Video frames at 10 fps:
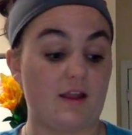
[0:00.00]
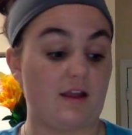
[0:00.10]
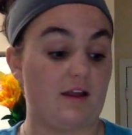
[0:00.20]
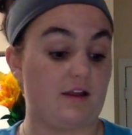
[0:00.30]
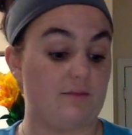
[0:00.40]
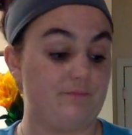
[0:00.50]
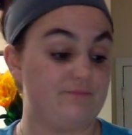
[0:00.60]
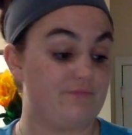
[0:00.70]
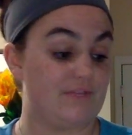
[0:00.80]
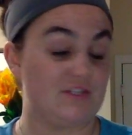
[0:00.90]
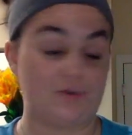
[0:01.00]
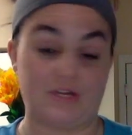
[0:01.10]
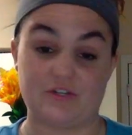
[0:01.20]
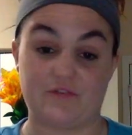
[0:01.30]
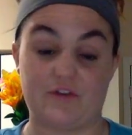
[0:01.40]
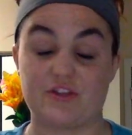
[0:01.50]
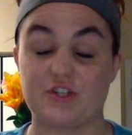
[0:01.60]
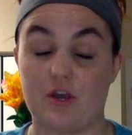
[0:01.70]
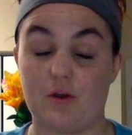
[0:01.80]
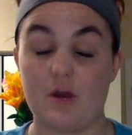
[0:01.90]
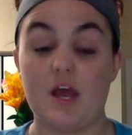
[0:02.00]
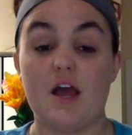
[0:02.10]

and so on and so forth. So